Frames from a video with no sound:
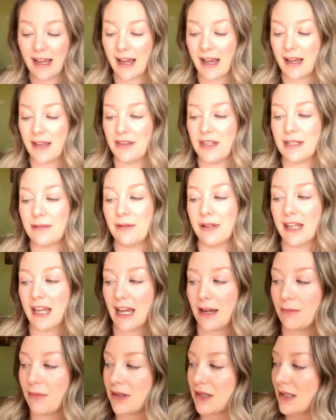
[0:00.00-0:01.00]
And this one
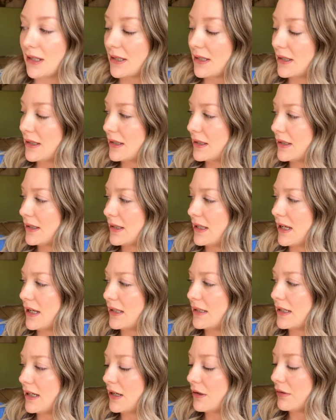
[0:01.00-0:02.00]
came with a
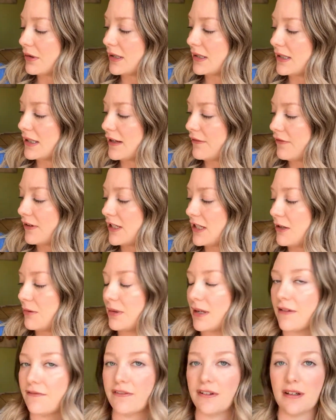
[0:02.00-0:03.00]
CD or a DVD,
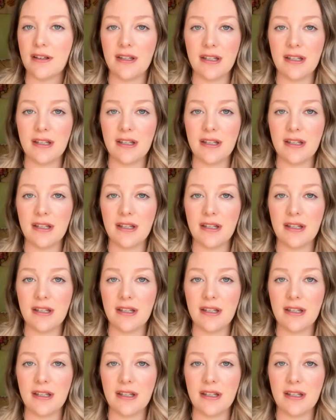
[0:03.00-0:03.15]
whatever.